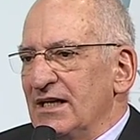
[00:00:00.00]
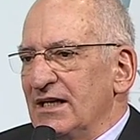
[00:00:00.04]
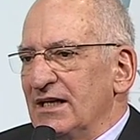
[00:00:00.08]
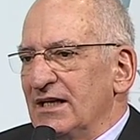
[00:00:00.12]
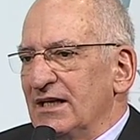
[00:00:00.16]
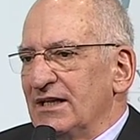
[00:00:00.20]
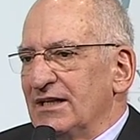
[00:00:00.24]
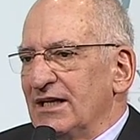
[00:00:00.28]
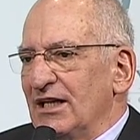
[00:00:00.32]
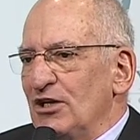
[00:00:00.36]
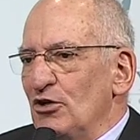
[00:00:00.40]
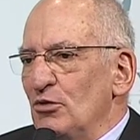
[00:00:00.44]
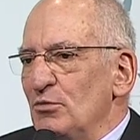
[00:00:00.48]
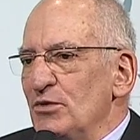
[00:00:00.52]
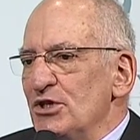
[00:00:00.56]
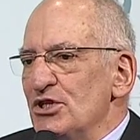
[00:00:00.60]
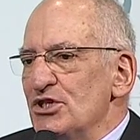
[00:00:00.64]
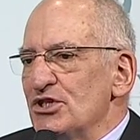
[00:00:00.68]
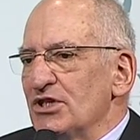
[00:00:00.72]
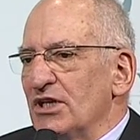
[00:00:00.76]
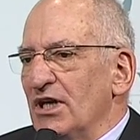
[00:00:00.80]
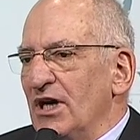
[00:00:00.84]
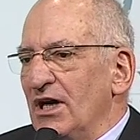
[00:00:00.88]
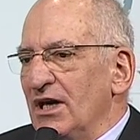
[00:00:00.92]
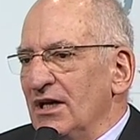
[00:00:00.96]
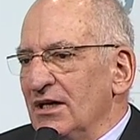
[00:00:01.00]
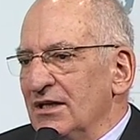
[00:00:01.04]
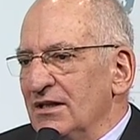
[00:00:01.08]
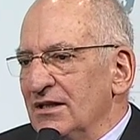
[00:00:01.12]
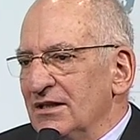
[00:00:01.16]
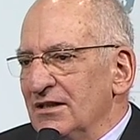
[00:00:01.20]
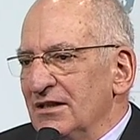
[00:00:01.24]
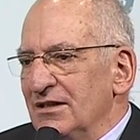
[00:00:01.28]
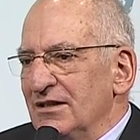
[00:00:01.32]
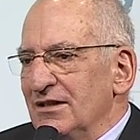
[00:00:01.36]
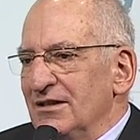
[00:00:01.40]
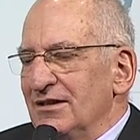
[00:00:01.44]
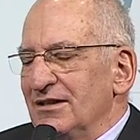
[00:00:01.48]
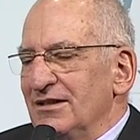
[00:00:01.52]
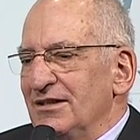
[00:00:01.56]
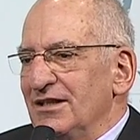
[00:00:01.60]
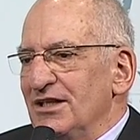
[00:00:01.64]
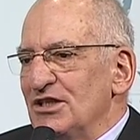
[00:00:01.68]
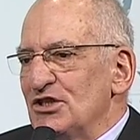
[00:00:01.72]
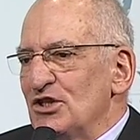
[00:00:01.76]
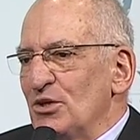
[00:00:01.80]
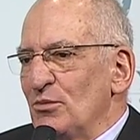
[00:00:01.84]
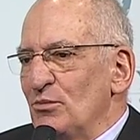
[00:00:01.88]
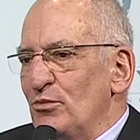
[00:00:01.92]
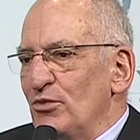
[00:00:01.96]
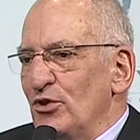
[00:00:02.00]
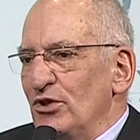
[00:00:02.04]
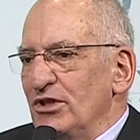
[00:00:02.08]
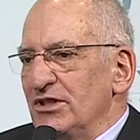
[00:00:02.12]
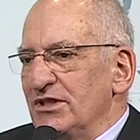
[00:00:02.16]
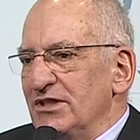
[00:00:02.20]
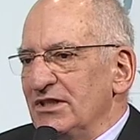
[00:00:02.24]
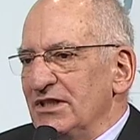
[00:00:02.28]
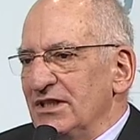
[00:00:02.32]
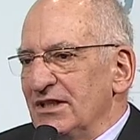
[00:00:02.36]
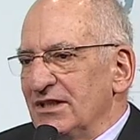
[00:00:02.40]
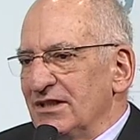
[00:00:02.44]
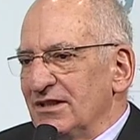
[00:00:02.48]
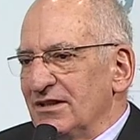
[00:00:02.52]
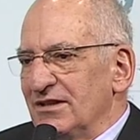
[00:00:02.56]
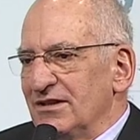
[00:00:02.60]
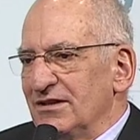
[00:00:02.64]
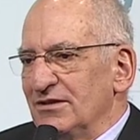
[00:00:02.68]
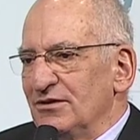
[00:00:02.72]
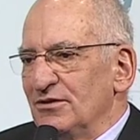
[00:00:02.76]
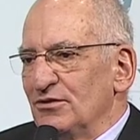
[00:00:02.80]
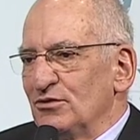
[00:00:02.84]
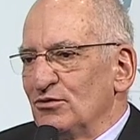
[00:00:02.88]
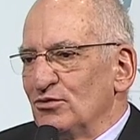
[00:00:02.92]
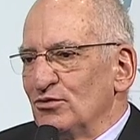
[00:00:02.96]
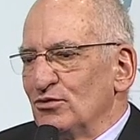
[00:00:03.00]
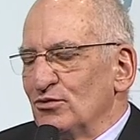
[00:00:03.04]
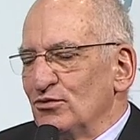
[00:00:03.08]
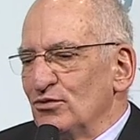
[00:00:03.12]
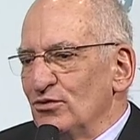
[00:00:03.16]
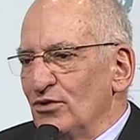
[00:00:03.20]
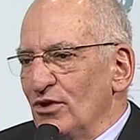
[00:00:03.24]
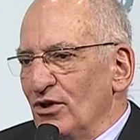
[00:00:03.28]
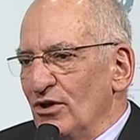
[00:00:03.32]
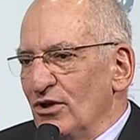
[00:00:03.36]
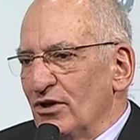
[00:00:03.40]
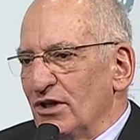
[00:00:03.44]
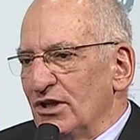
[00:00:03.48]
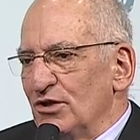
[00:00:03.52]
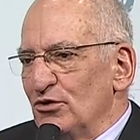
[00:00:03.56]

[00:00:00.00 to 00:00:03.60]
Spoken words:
there's a positive lesson to be learned from this crisis,